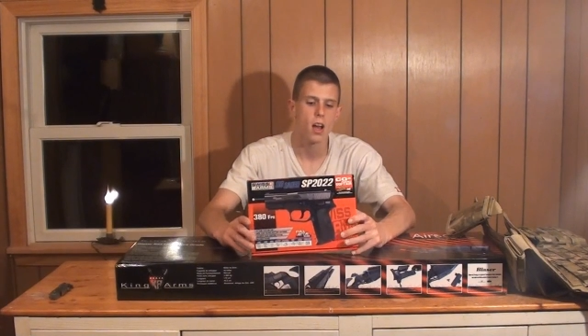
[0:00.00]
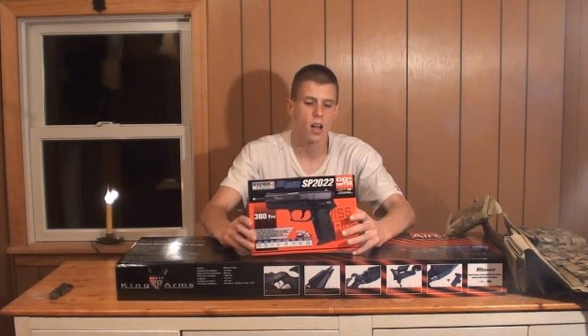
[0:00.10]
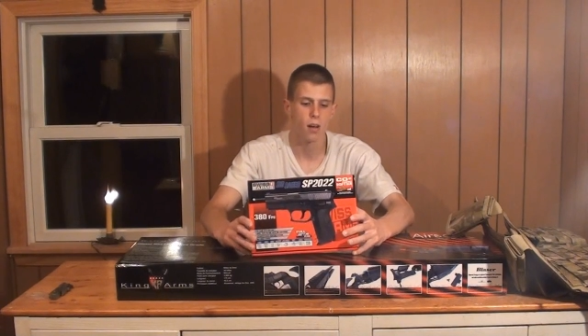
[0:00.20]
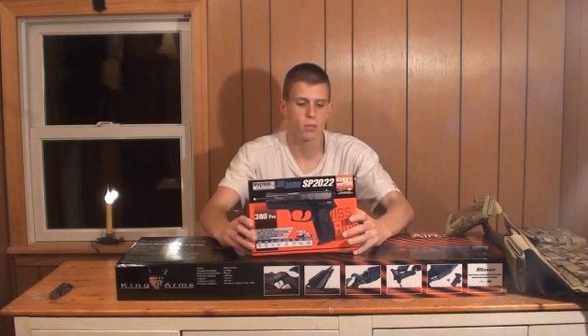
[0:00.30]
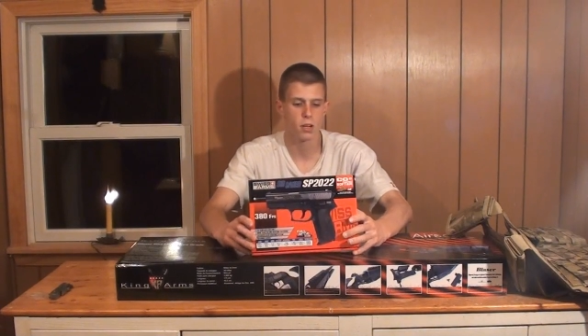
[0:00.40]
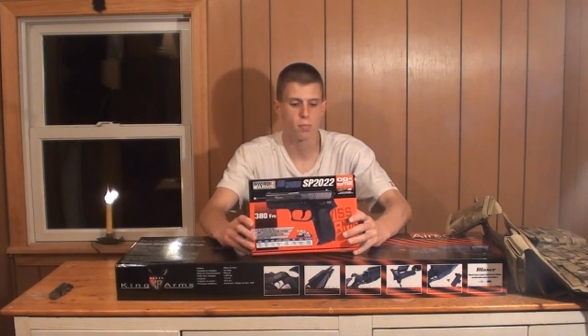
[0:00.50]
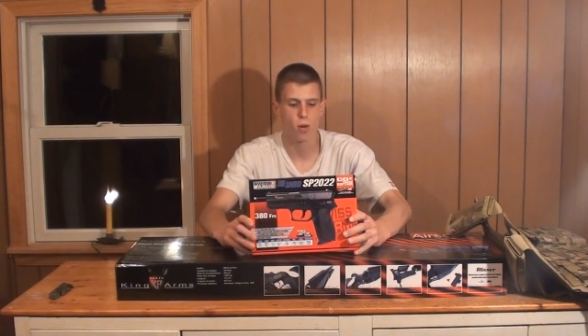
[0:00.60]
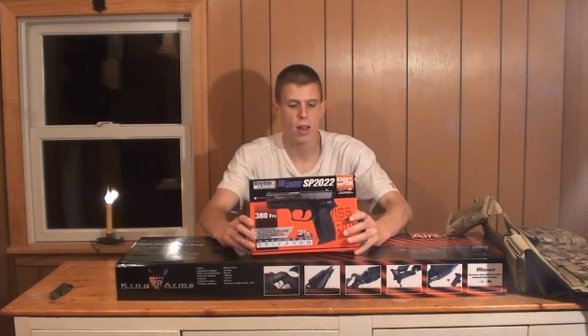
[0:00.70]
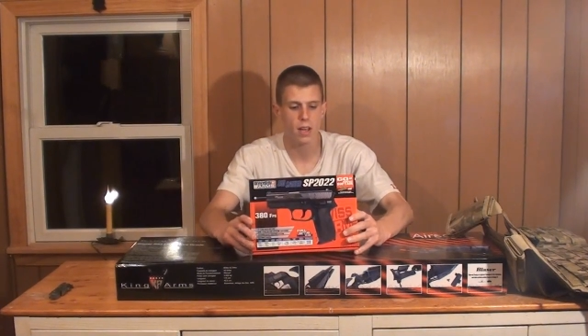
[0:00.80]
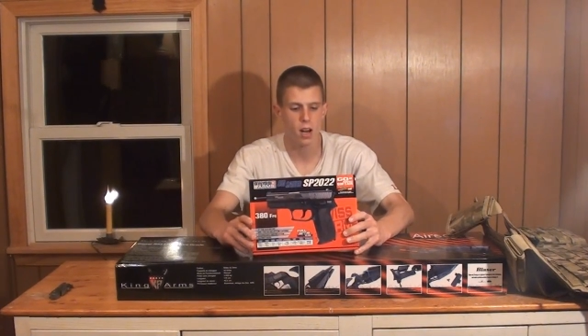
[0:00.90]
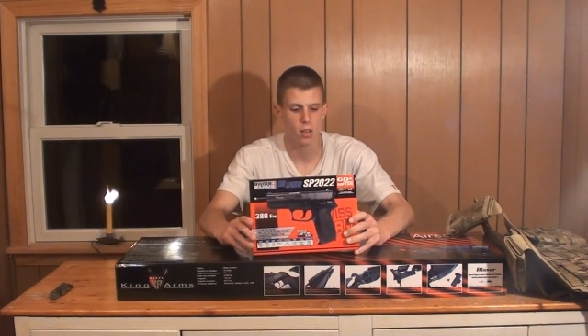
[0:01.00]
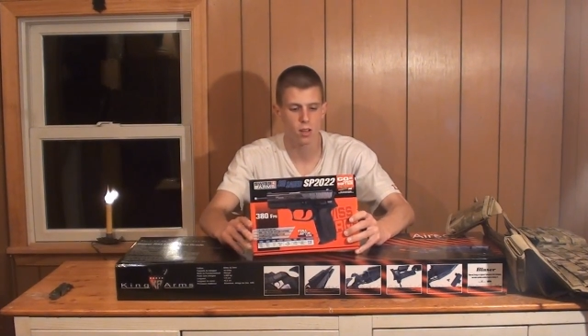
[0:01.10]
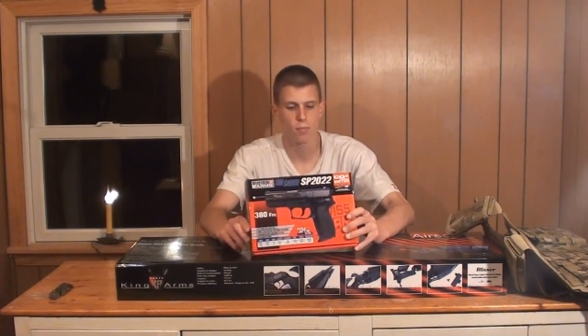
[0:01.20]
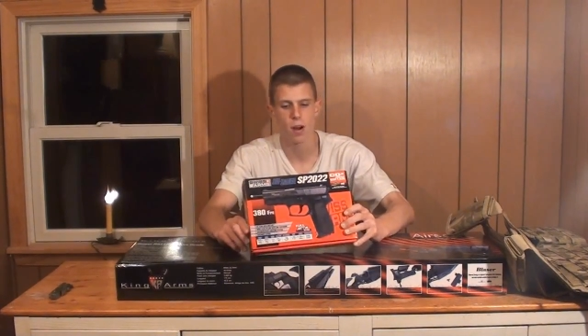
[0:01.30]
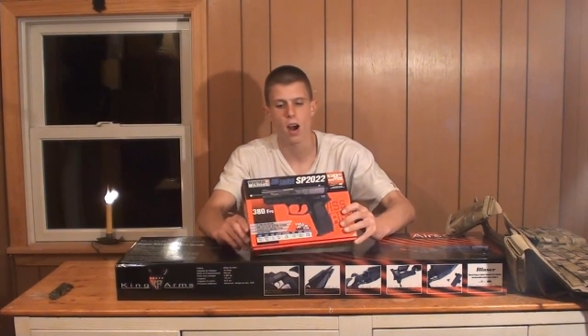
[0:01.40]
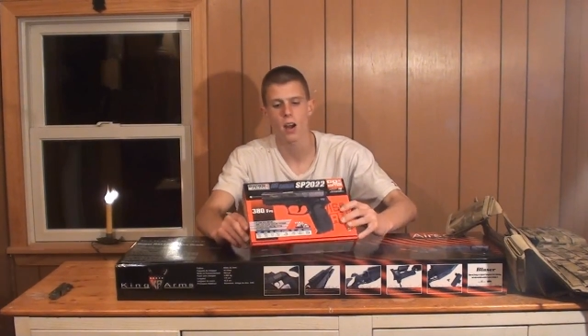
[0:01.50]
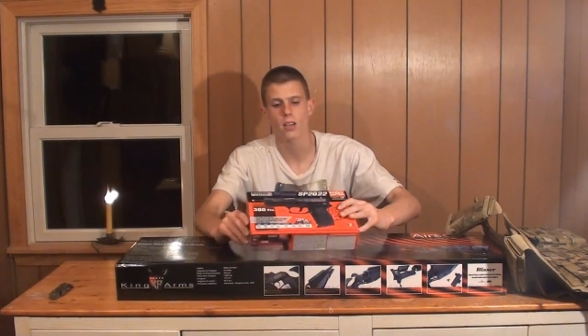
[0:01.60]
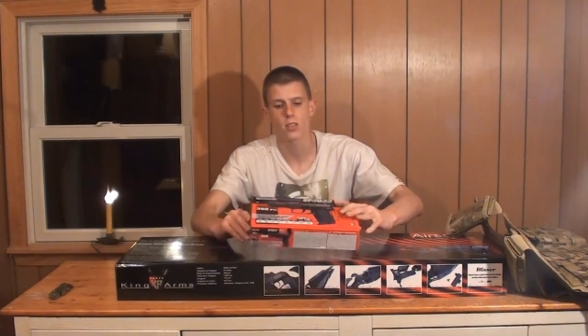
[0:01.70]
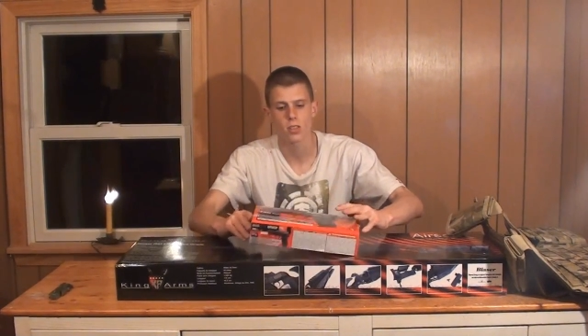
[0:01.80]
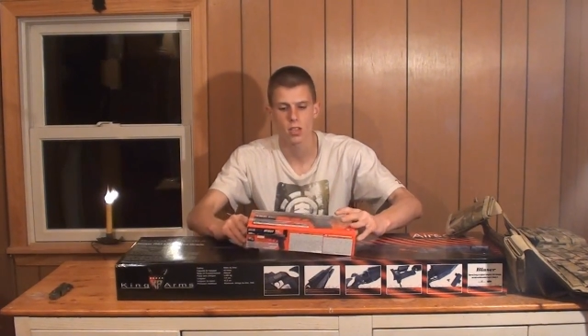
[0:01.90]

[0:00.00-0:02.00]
Comes in a bright colored box